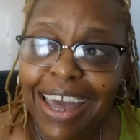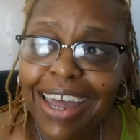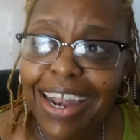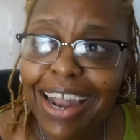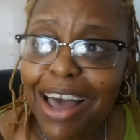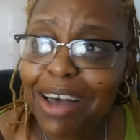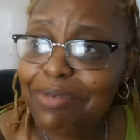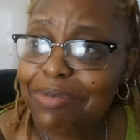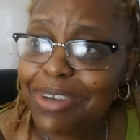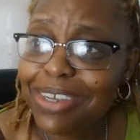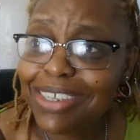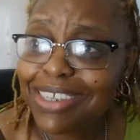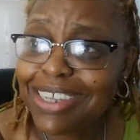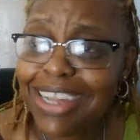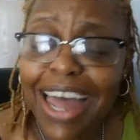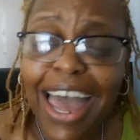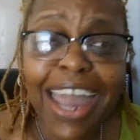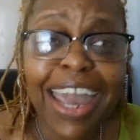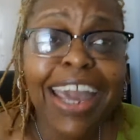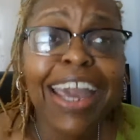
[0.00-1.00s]
And I
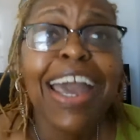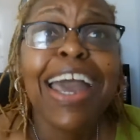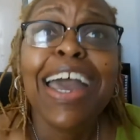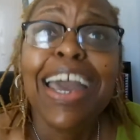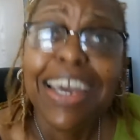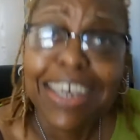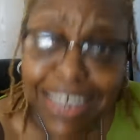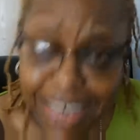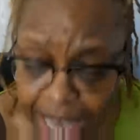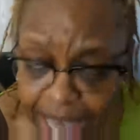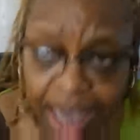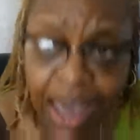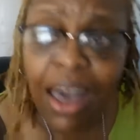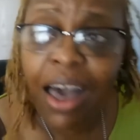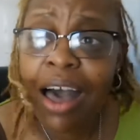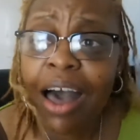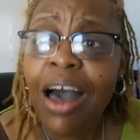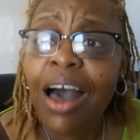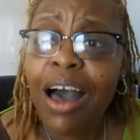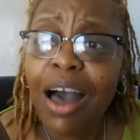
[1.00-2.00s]
was like,
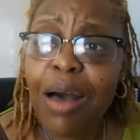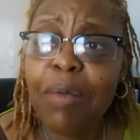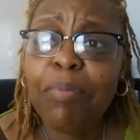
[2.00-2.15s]
yeah,